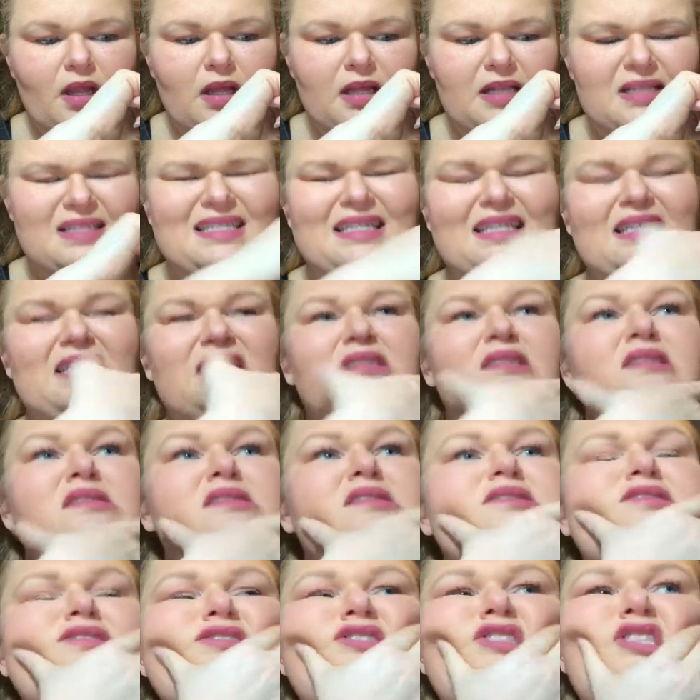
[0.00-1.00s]
Let's see,
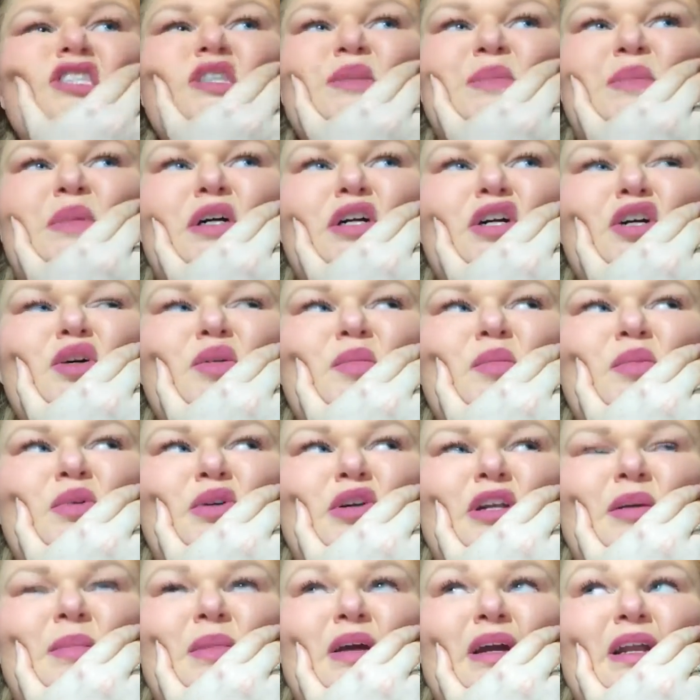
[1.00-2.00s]
tomorrow
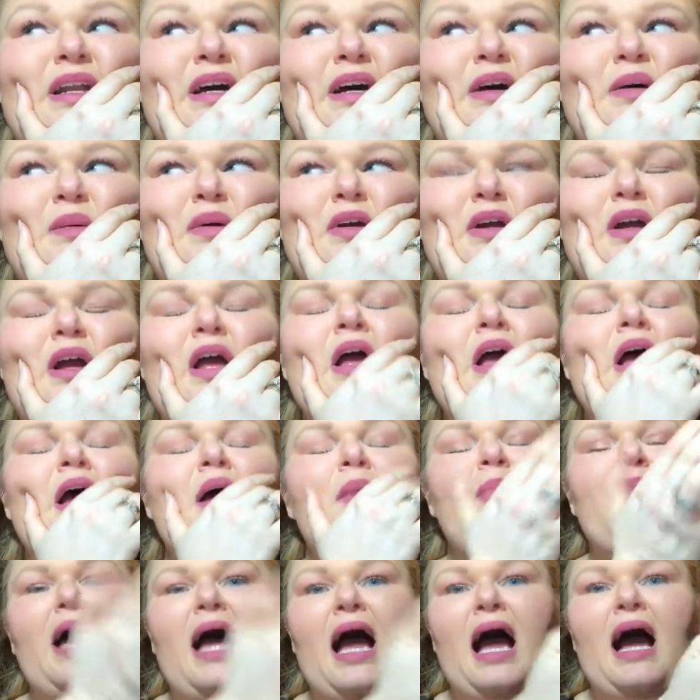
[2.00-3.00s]
morning may not work,
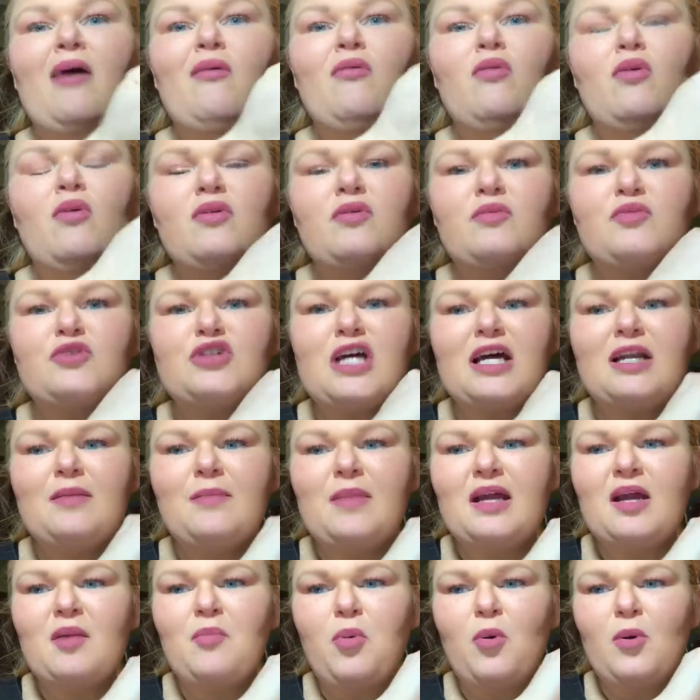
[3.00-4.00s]
but I will try to
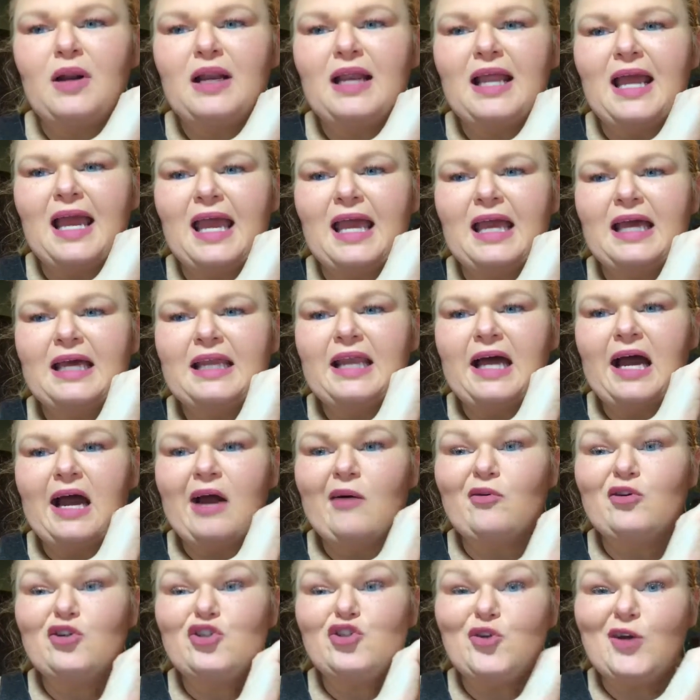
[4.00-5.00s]
make a point, and
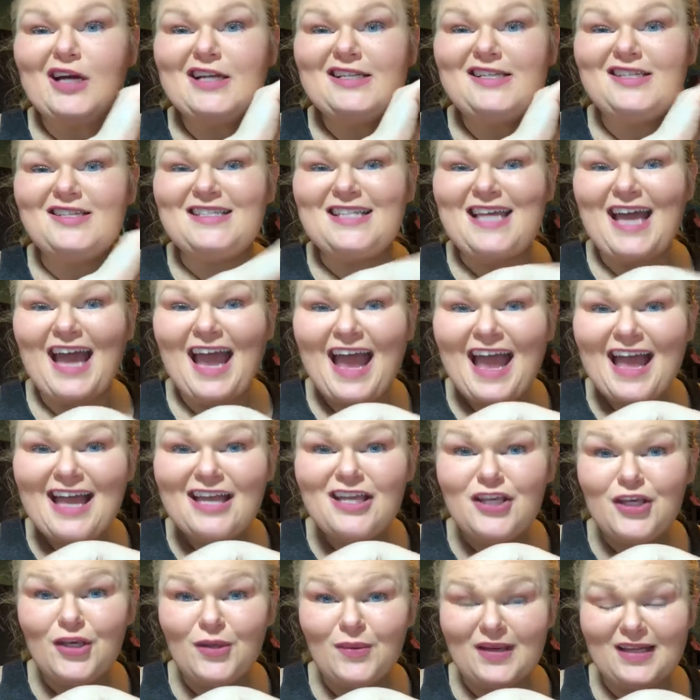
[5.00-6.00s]
I will try to
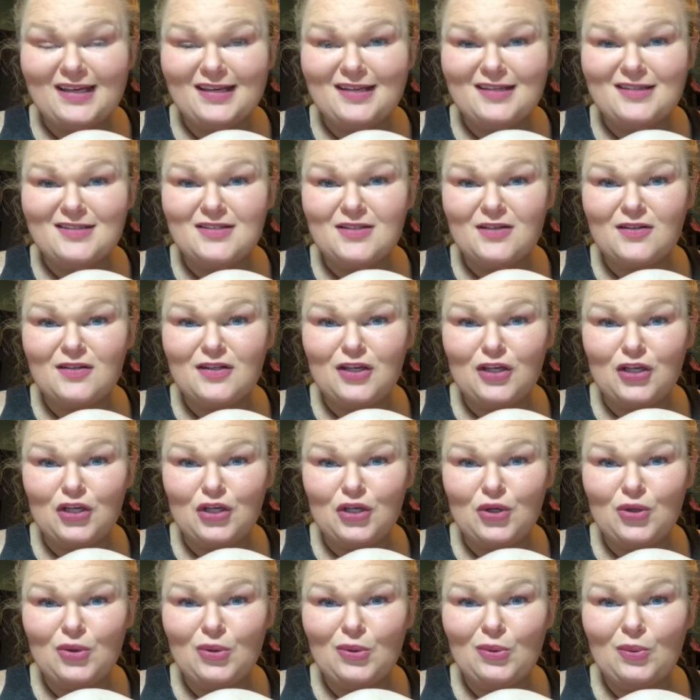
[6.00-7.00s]
tag you in it so that
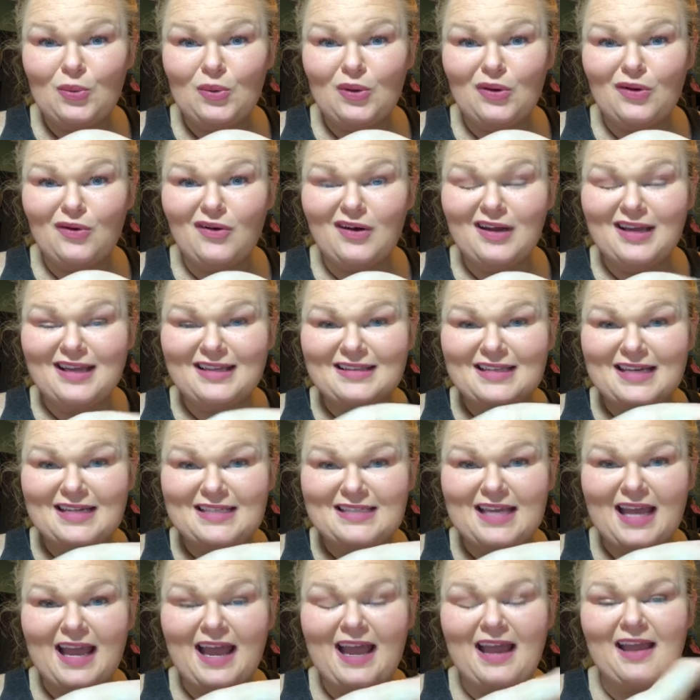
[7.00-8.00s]
you will get that
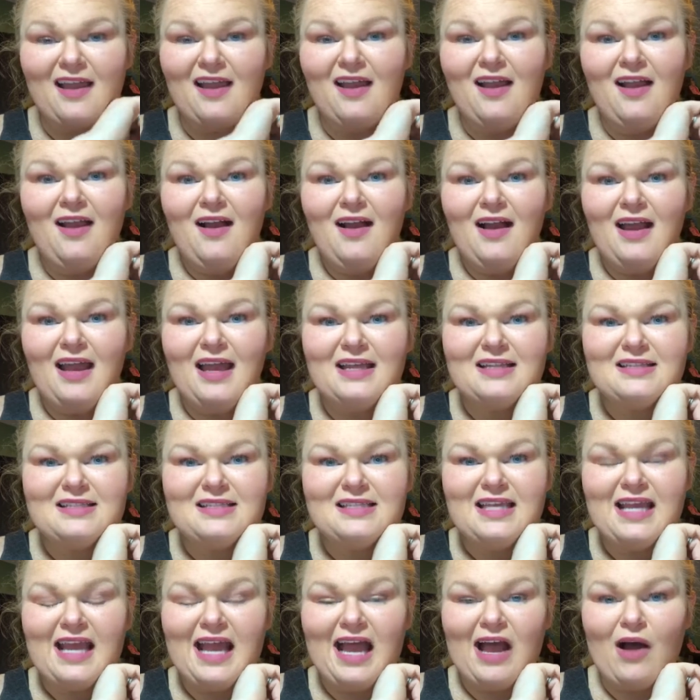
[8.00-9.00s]
tag and
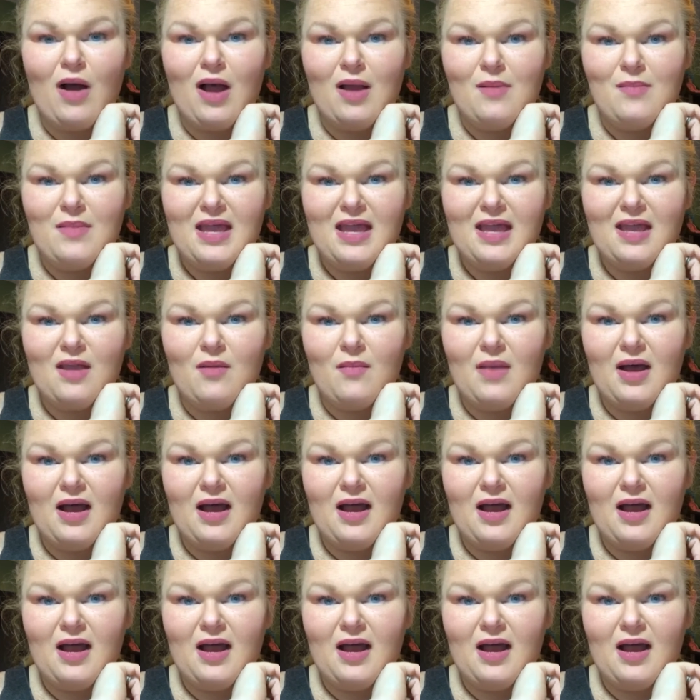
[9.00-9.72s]
see how I make